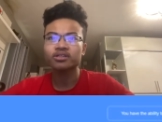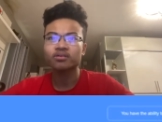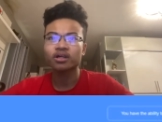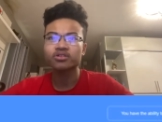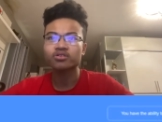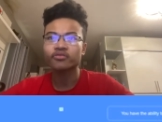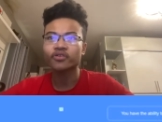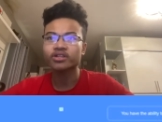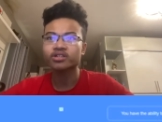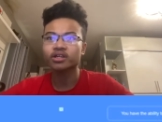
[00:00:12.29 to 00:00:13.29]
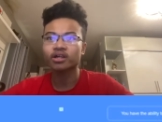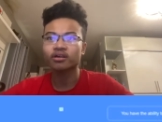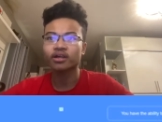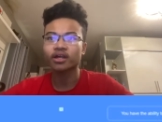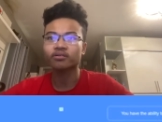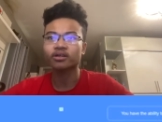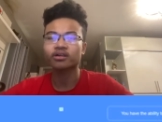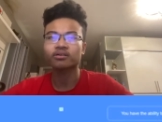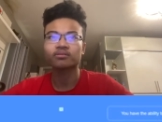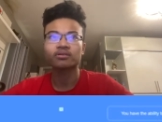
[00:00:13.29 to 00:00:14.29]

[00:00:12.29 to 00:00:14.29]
to control fried chicken. Okay, I don't care.